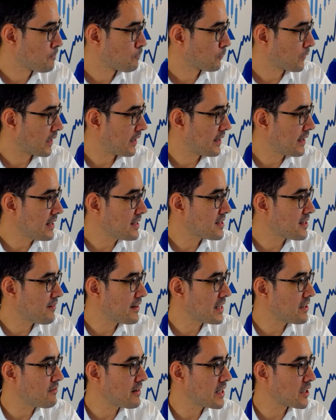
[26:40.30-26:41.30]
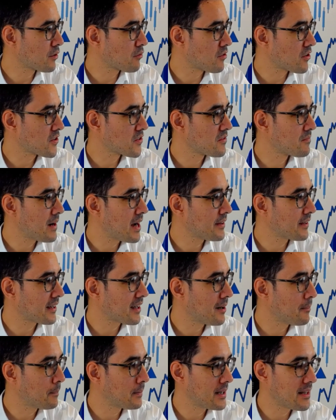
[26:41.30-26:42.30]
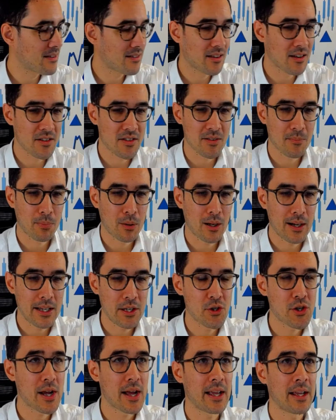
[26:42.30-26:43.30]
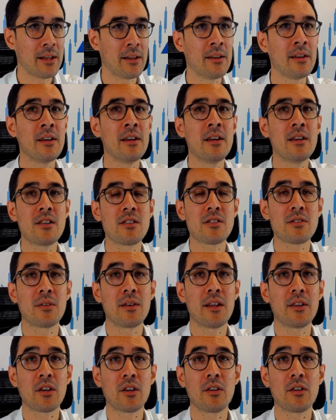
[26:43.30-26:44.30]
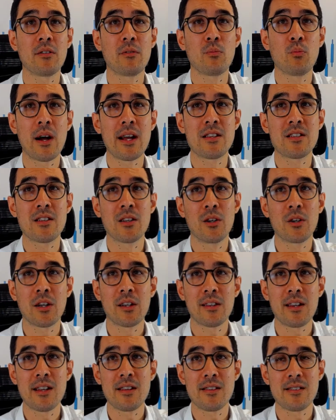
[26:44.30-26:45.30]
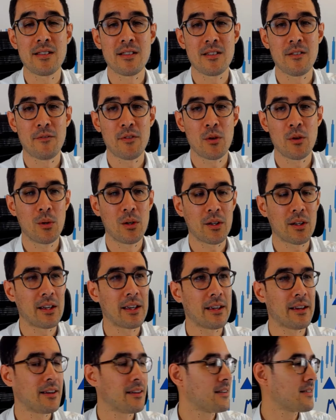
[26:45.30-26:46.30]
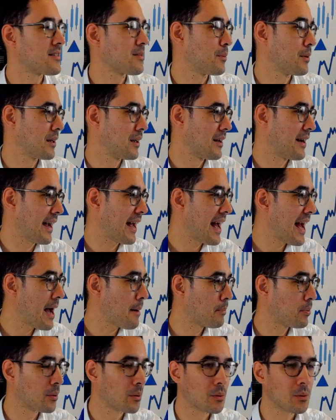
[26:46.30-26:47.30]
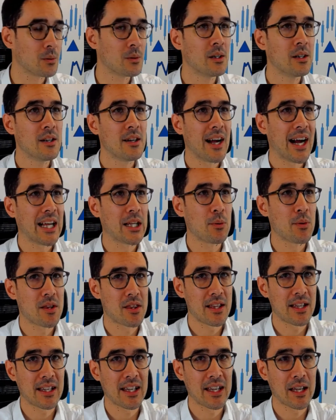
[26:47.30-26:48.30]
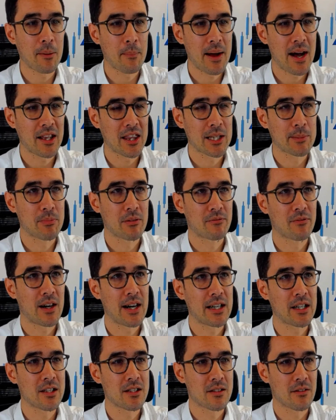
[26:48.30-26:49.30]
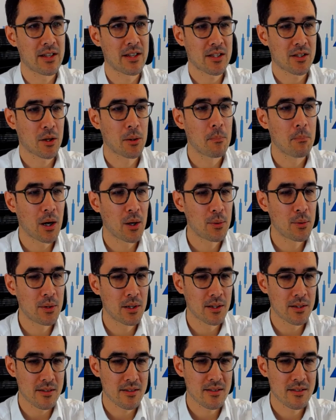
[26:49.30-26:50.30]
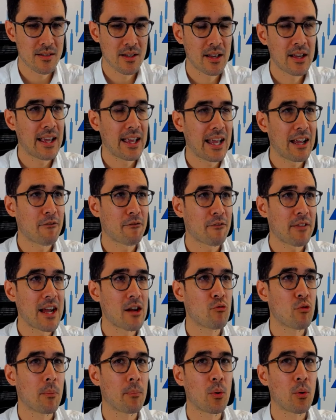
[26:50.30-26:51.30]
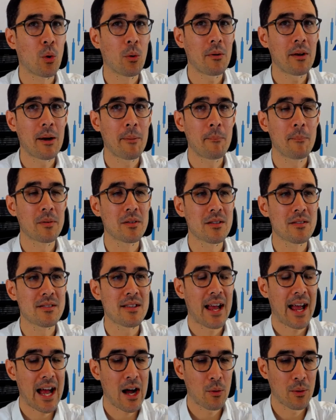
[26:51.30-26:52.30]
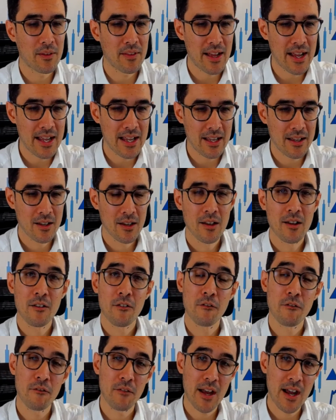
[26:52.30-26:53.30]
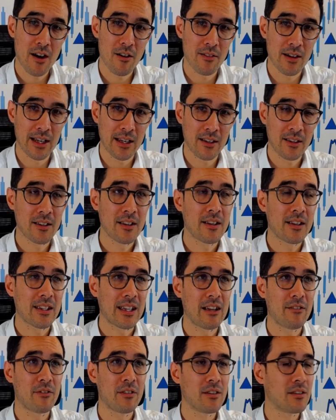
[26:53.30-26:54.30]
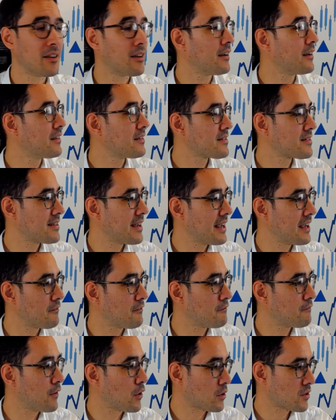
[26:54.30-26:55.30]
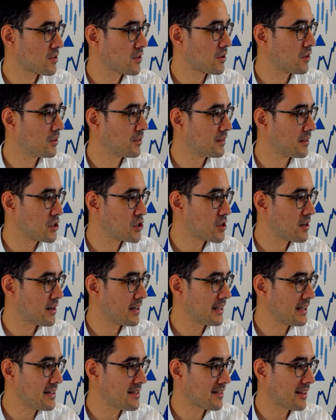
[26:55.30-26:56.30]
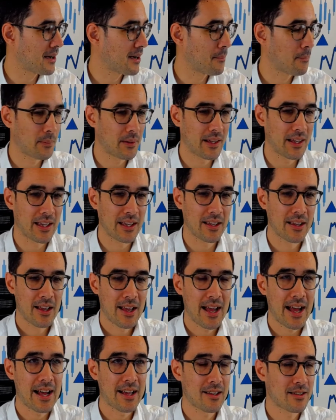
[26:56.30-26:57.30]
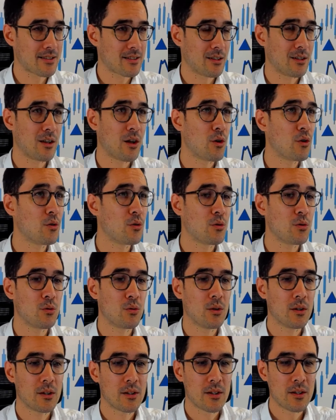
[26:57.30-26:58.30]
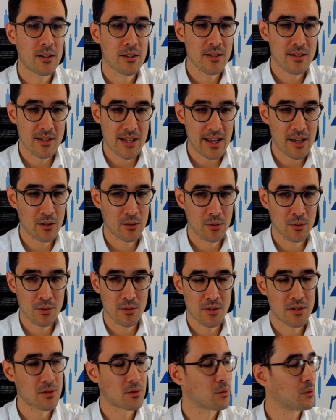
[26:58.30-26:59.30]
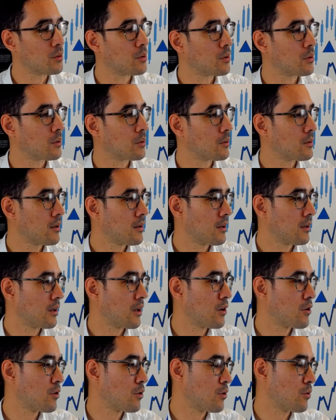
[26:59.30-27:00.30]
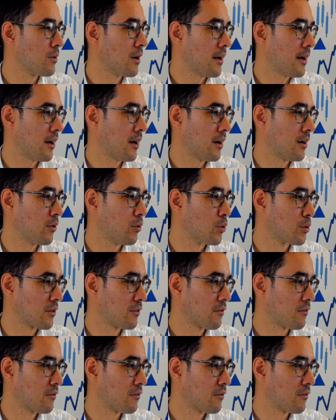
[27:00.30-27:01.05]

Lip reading: Is there any read across from other companies in the supply chain? So another good way to look at this is if you were looking at someone like Apple and you were thinking about the providers of its components, if they report numbers, how are they faring, given that, say, if Foxconn, the Chinese company, has low sales or low order